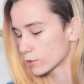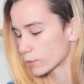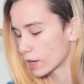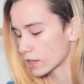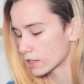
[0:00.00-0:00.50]

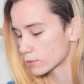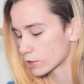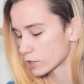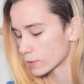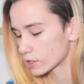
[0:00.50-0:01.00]
would make these
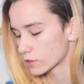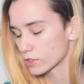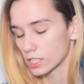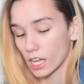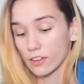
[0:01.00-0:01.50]
more expensive,
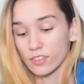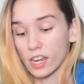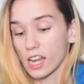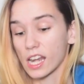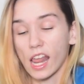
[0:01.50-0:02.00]
because I've
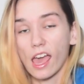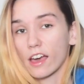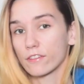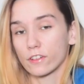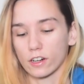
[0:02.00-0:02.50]

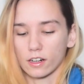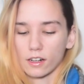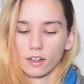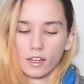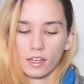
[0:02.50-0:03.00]

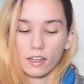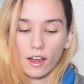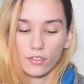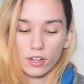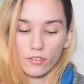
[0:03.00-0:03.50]
never
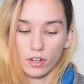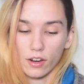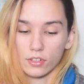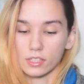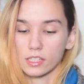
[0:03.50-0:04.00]

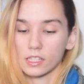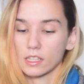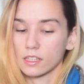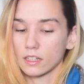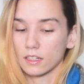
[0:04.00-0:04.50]

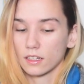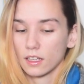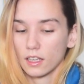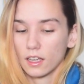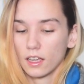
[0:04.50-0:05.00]
seen
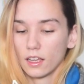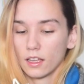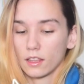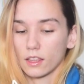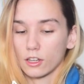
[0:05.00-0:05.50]

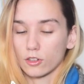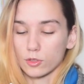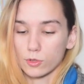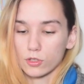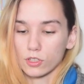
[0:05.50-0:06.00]
the
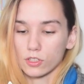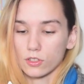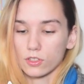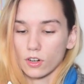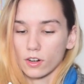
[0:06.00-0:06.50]
Christmas trees and
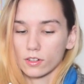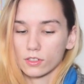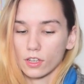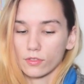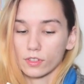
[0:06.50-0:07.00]

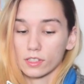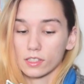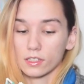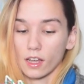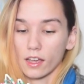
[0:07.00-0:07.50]
stars of this
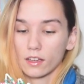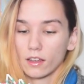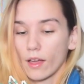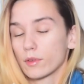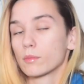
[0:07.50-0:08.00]

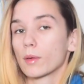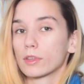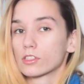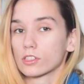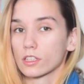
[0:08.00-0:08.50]
style. I mean, maybe
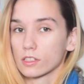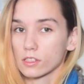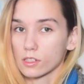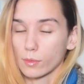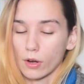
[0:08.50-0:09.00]
it's just because
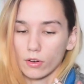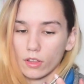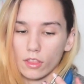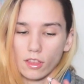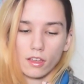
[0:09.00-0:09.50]
it's an
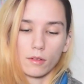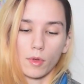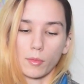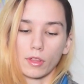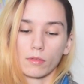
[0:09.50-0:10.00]
American thing, and
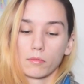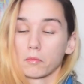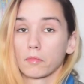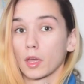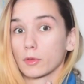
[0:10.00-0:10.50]

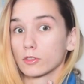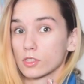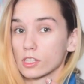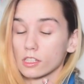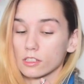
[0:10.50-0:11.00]
maybe you
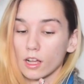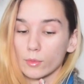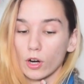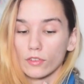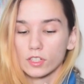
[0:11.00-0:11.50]
see these a lot
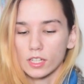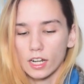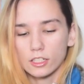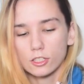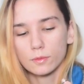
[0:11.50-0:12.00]
more often than
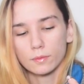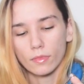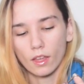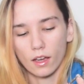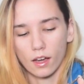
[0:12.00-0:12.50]
I do.
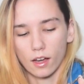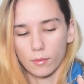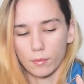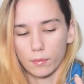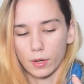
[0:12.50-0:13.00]

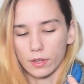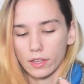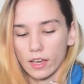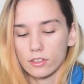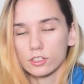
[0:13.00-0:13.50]
But
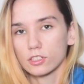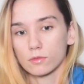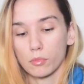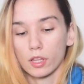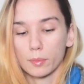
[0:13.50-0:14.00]
yeah, they're just
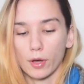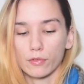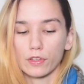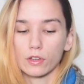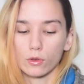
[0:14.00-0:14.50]
really
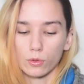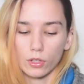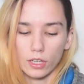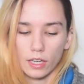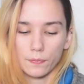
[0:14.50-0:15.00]
puffy and cool
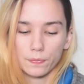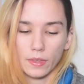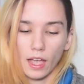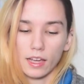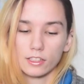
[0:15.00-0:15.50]
looking.
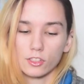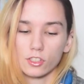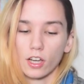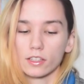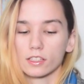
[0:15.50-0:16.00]
I
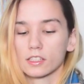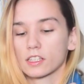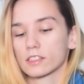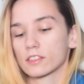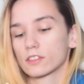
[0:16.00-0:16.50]
just got this
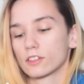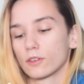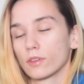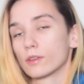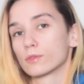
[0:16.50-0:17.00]
because, you
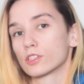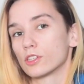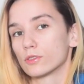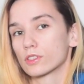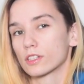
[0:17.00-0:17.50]
know, it was
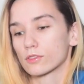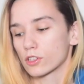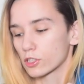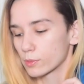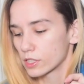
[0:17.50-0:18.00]
cute and it was
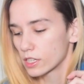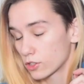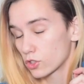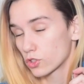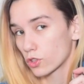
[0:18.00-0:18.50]

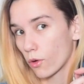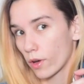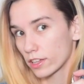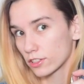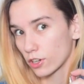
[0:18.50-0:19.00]
Christmassy, so
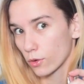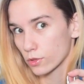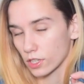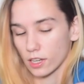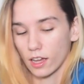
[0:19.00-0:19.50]
I
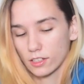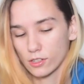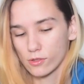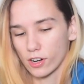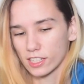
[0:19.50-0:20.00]
chose it. I
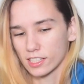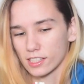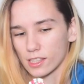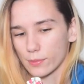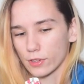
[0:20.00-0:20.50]
don't honestly
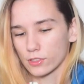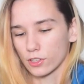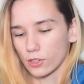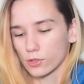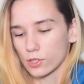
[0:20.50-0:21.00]
think the birds are
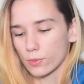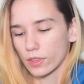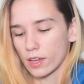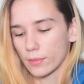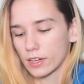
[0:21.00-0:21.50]
going to use this one
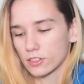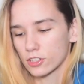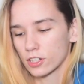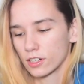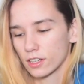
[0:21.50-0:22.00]
that
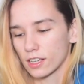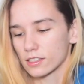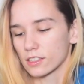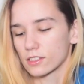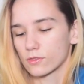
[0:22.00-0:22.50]
much
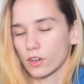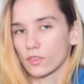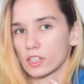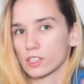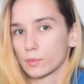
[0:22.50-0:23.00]
because it's very,
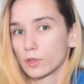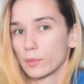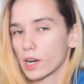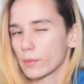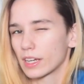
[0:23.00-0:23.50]
very simple,
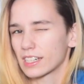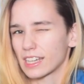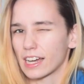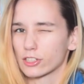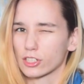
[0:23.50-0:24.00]
but I might
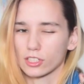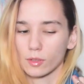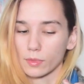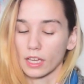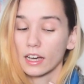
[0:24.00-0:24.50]
attach it to
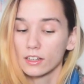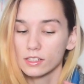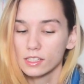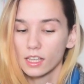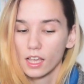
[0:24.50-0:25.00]
something
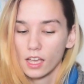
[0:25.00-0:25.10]
else,